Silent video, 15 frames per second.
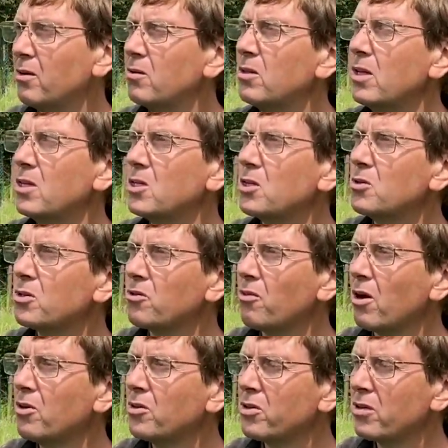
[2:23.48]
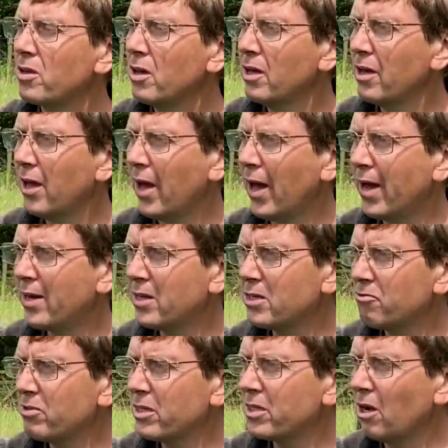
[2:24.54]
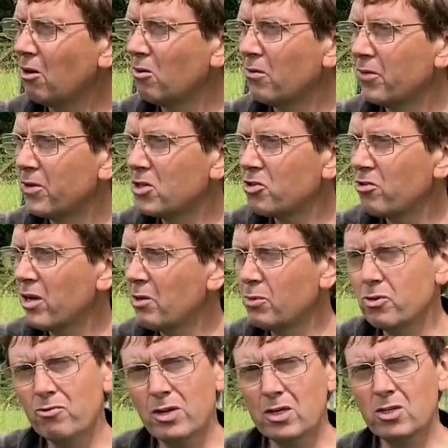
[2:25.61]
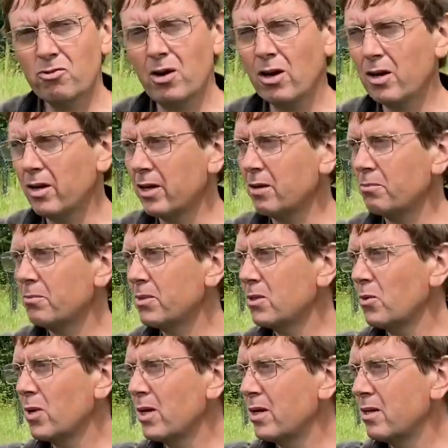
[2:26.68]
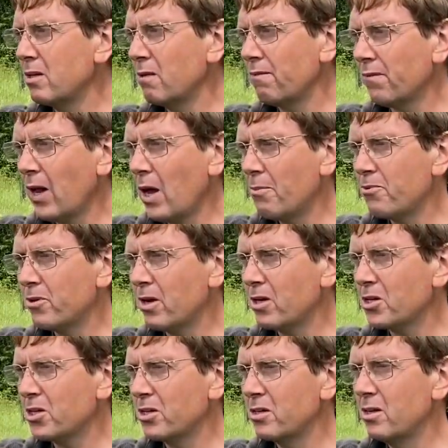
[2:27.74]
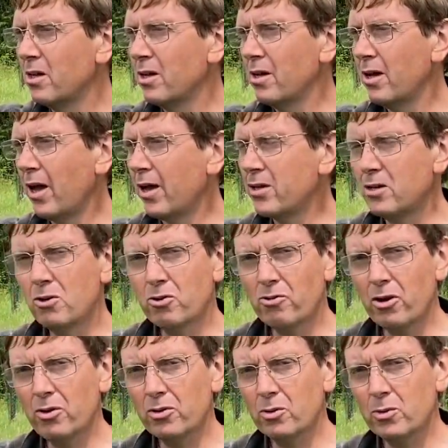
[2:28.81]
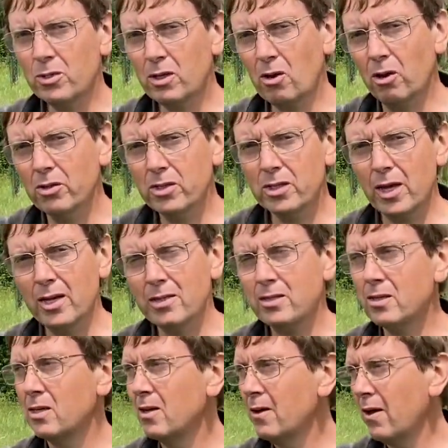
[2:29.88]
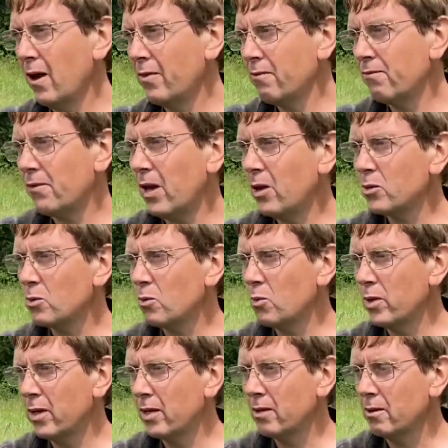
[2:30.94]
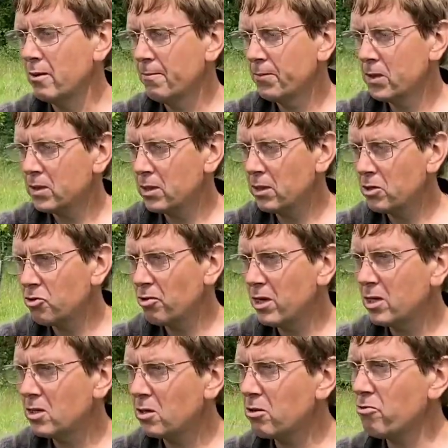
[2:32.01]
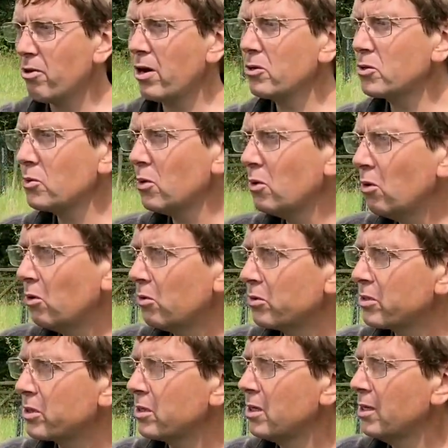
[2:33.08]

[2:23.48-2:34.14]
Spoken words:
induced growth, and as a result the tree was really struggling between the flower production and new growth. There was a contest and the flowers were winning, so the tree sort of ground to a halt.